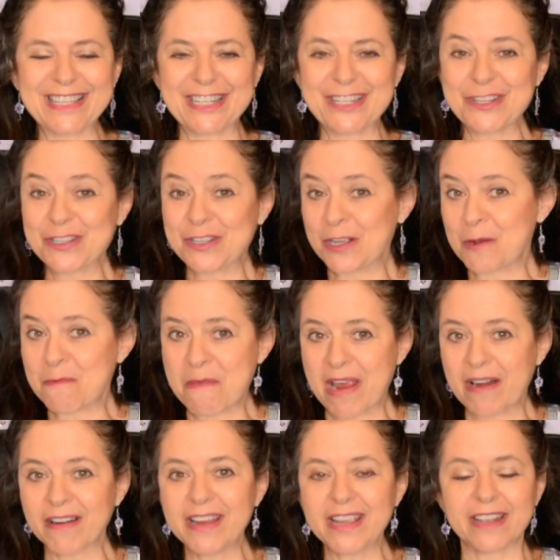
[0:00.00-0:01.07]
that she's going to
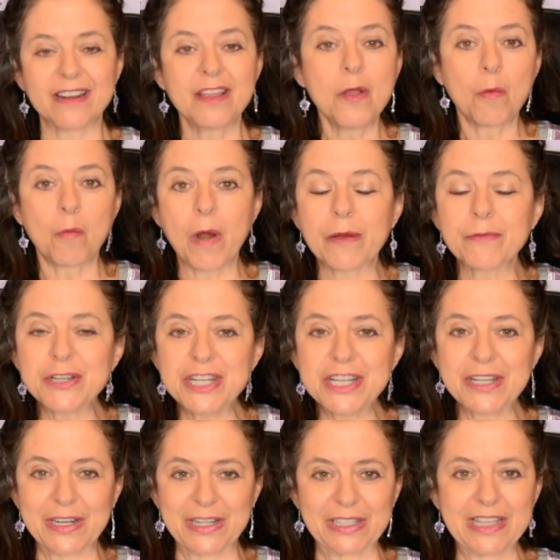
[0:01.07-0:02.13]
marry, and where is she
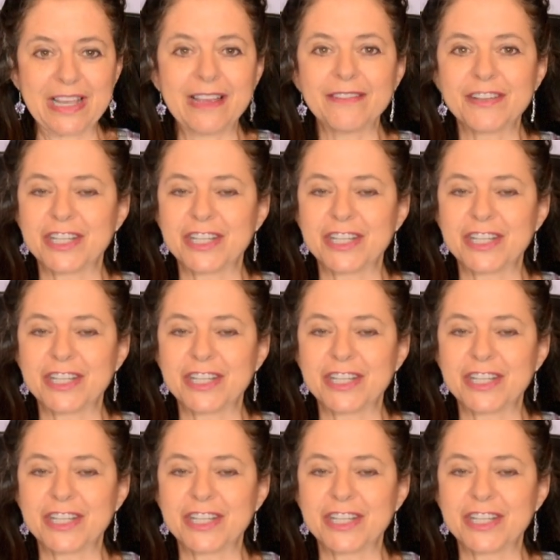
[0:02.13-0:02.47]
going to live?